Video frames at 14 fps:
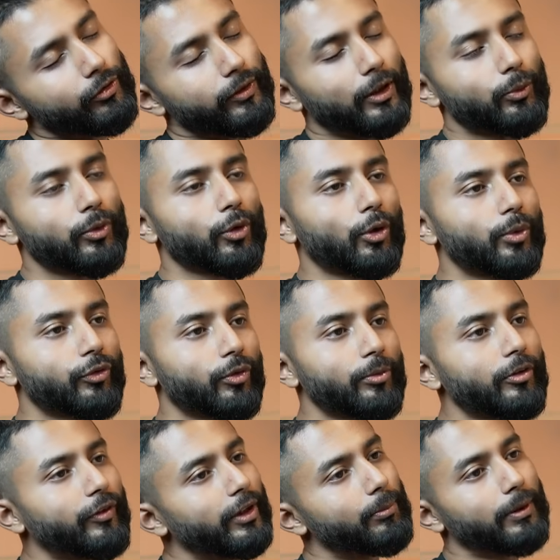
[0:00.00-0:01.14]
That was always from the
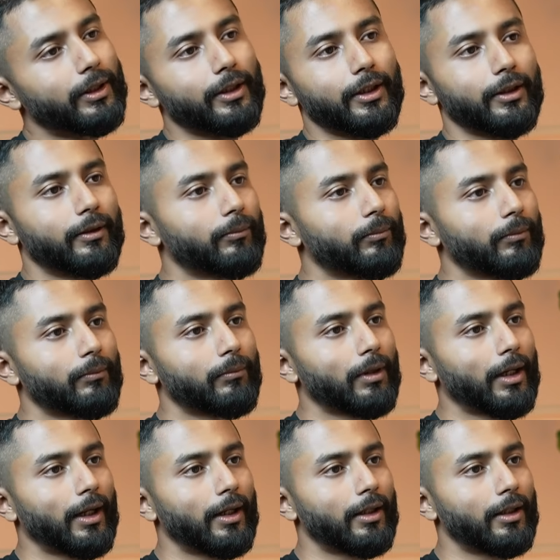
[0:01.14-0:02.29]
very beginning.
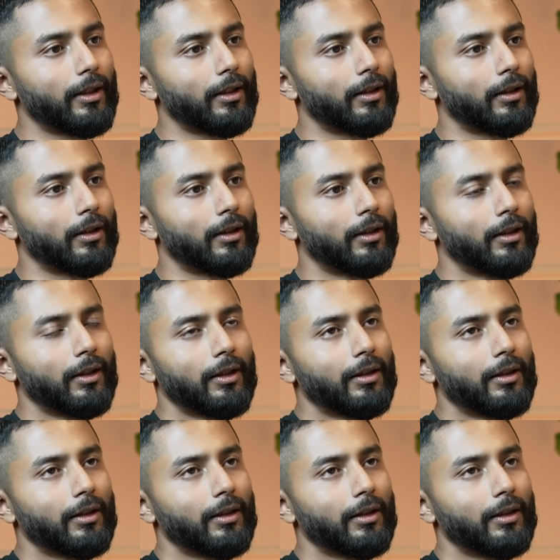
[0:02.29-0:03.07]
And